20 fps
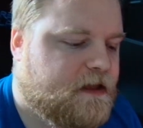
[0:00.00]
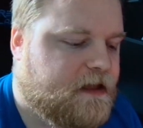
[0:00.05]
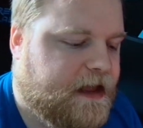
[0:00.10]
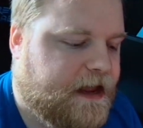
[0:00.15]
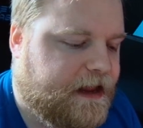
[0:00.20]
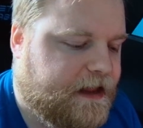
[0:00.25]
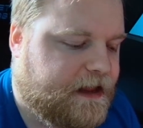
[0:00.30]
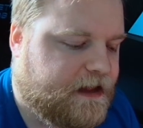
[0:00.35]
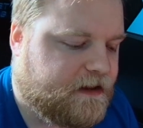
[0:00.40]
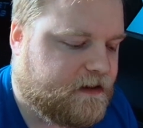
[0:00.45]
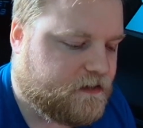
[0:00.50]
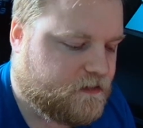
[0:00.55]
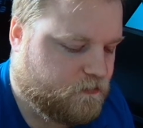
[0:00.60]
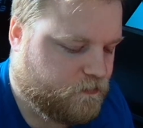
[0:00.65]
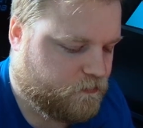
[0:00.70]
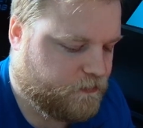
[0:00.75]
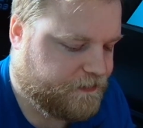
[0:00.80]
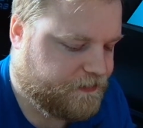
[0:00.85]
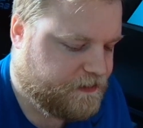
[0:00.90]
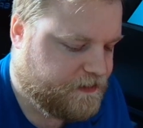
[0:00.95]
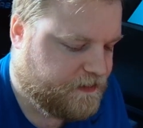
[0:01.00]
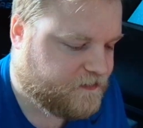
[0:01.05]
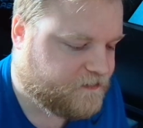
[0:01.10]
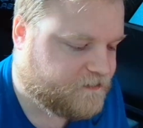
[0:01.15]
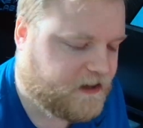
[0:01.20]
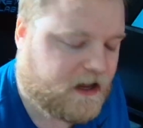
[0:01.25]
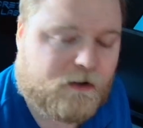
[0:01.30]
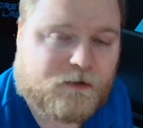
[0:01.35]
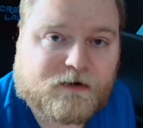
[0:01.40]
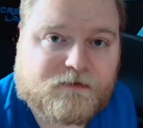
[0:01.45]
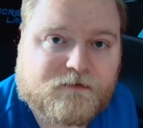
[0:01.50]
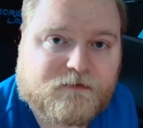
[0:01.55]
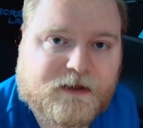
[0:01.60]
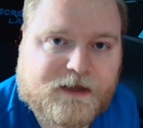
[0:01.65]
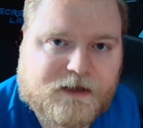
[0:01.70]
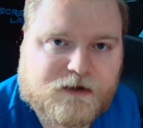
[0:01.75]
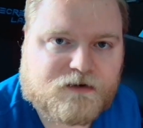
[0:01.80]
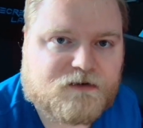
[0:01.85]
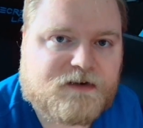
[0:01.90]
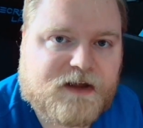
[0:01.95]
And with the sound of
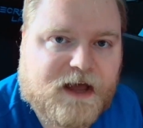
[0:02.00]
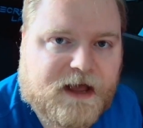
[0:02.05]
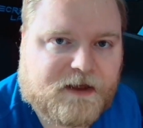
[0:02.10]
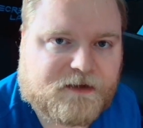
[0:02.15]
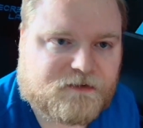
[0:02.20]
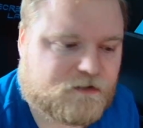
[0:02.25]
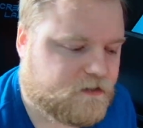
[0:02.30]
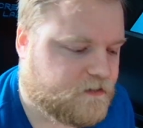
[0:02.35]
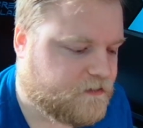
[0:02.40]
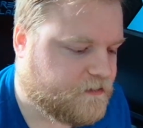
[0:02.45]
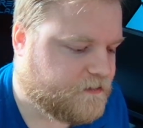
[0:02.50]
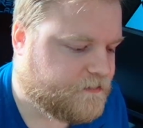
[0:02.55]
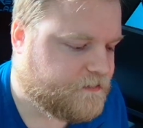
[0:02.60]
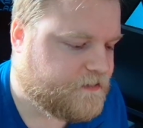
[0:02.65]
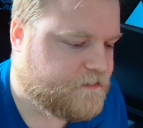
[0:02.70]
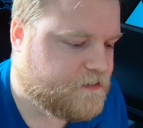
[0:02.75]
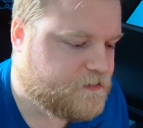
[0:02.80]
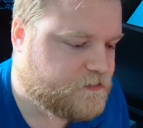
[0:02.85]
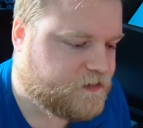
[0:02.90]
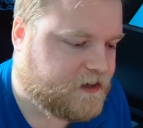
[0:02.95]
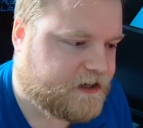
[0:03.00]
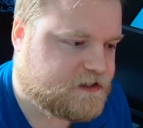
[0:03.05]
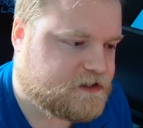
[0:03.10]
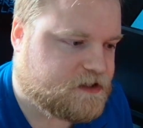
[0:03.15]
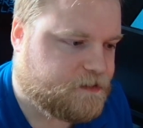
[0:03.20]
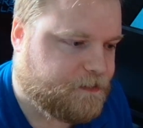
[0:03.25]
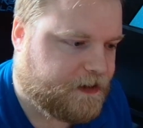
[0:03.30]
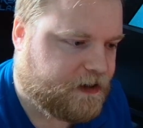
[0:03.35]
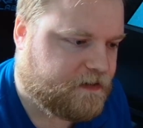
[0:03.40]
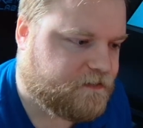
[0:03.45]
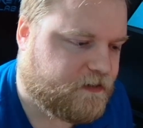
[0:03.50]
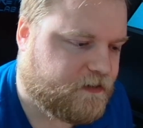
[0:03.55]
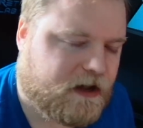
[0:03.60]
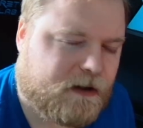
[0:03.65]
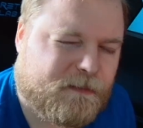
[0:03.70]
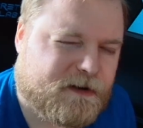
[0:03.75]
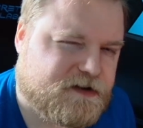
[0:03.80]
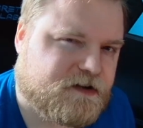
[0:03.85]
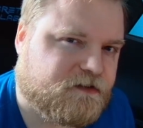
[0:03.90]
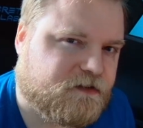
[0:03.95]
like your desk or if you touch the microphone, how
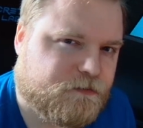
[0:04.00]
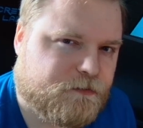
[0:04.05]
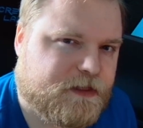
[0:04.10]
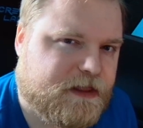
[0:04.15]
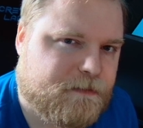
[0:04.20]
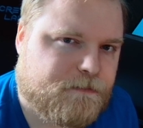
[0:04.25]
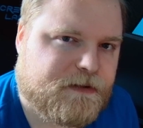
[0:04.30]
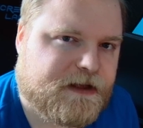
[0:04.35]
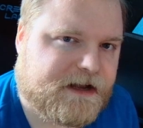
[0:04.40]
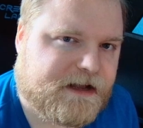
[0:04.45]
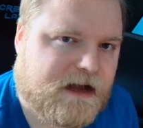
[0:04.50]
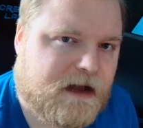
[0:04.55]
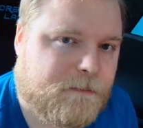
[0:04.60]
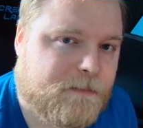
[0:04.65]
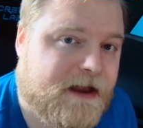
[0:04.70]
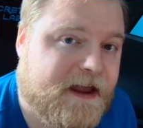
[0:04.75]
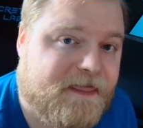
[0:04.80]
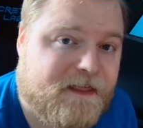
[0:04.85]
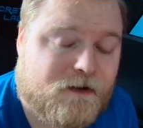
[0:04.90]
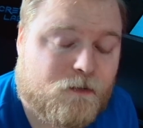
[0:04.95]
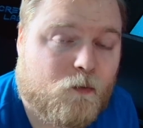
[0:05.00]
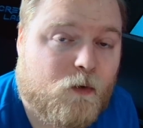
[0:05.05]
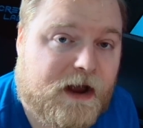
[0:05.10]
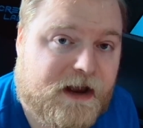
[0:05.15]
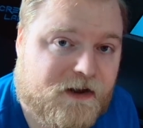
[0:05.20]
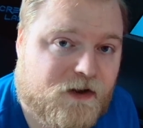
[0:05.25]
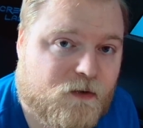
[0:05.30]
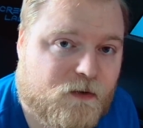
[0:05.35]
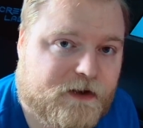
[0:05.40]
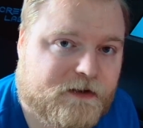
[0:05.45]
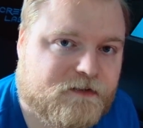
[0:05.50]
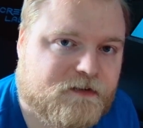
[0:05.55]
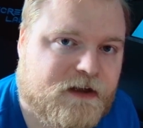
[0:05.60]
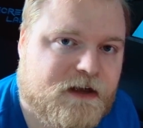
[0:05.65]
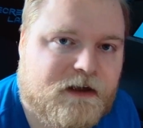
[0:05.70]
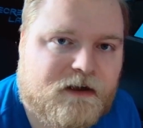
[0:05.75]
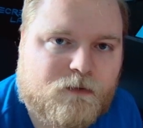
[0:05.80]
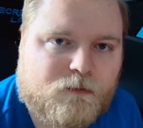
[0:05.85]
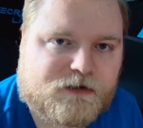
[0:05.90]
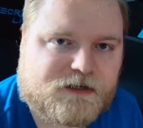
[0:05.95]
much does it really pick up? And then white noise,
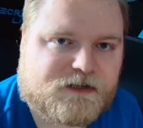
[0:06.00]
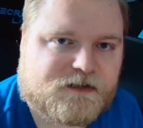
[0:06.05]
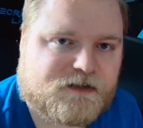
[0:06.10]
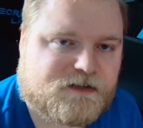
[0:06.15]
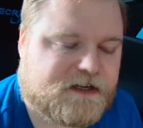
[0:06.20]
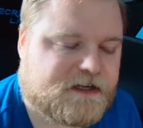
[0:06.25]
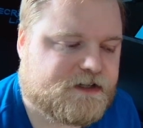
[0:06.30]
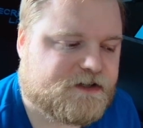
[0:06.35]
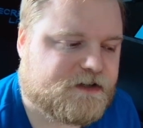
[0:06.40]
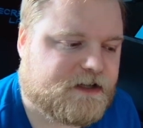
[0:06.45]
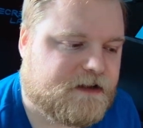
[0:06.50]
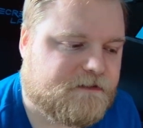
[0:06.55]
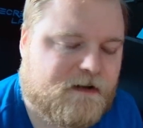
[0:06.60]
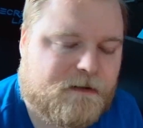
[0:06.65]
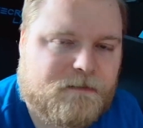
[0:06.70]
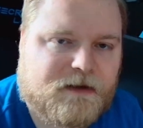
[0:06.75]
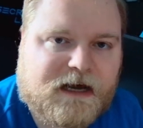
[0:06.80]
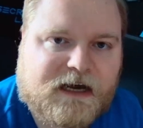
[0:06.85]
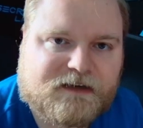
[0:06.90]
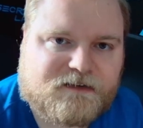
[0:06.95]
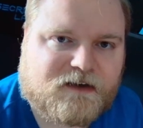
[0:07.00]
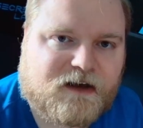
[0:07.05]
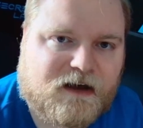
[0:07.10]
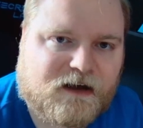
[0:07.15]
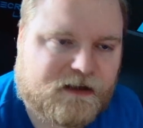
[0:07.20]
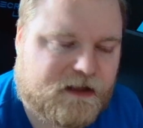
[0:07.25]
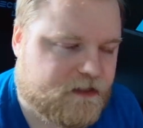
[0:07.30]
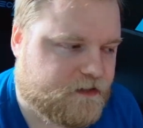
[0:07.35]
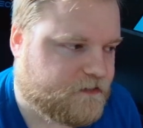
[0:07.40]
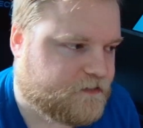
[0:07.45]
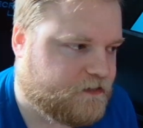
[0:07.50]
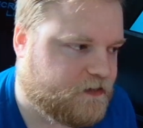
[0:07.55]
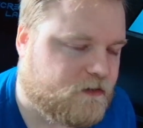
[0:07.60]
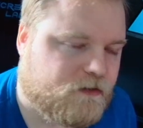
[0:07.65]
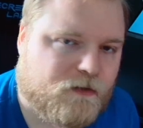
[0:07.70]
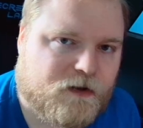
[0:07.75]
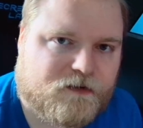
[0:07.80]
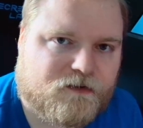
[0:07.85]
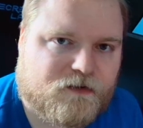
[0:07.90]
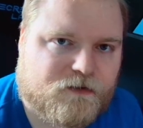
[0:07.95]
which is essentially if I'm not talking, there's no
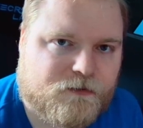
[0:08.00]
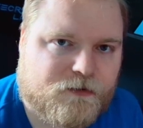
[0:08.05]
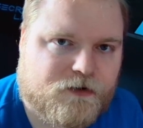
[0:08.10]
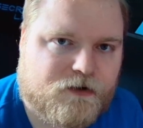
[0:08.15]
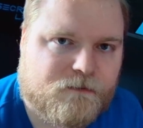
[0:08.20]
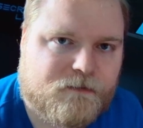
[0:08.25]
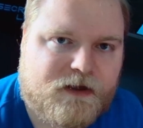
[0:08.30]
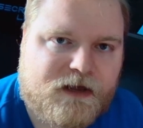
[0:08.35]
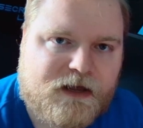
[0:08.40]
noise in the room,